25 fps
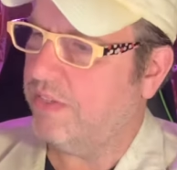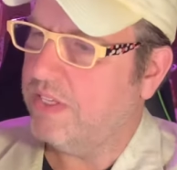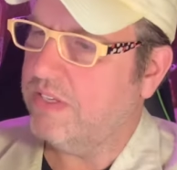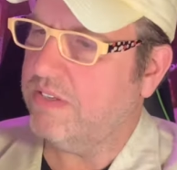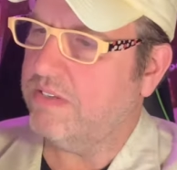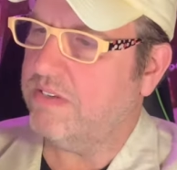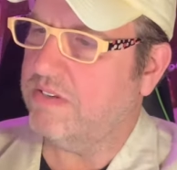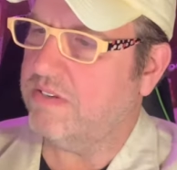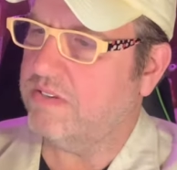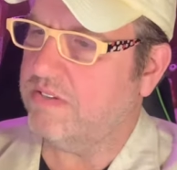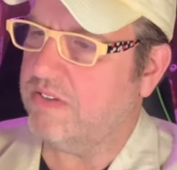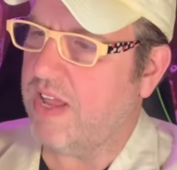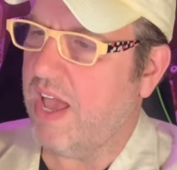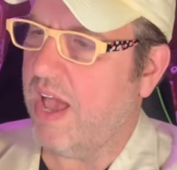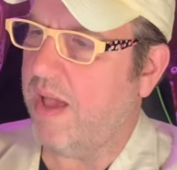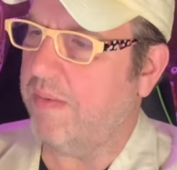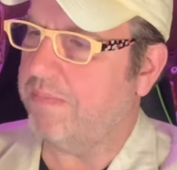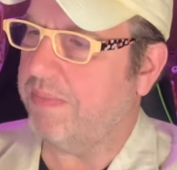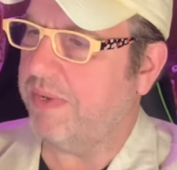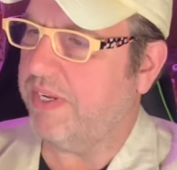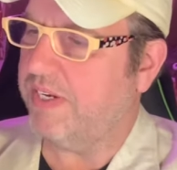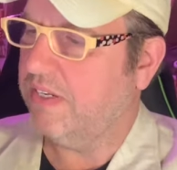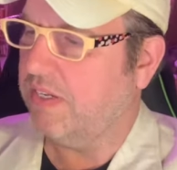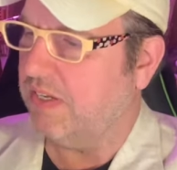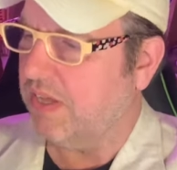This has not
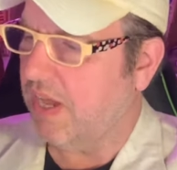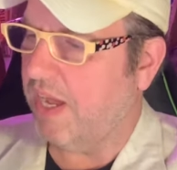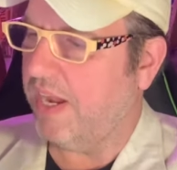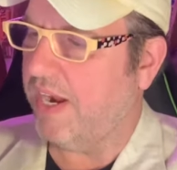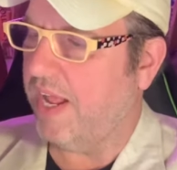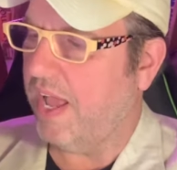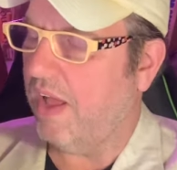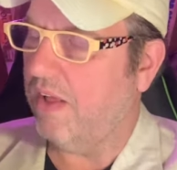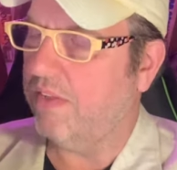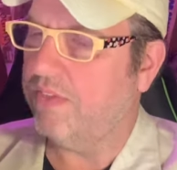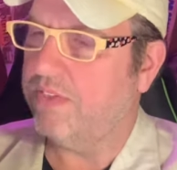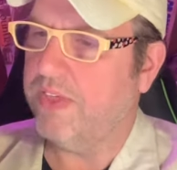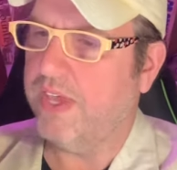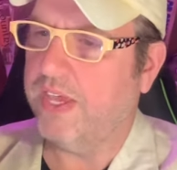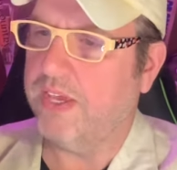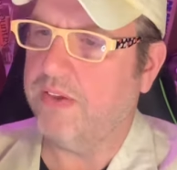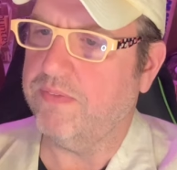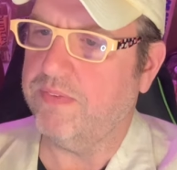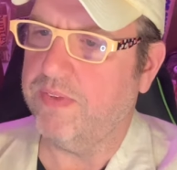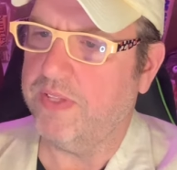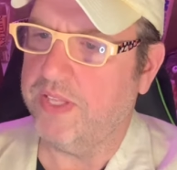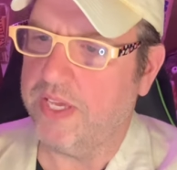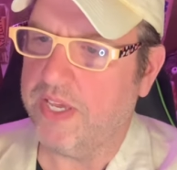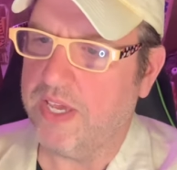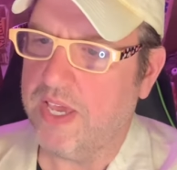been cut out,
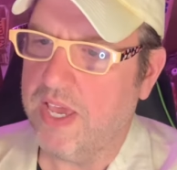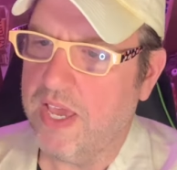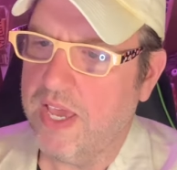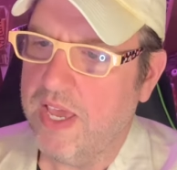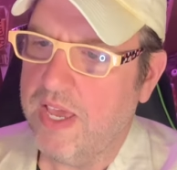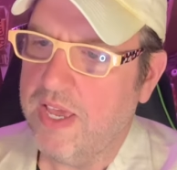thankfully.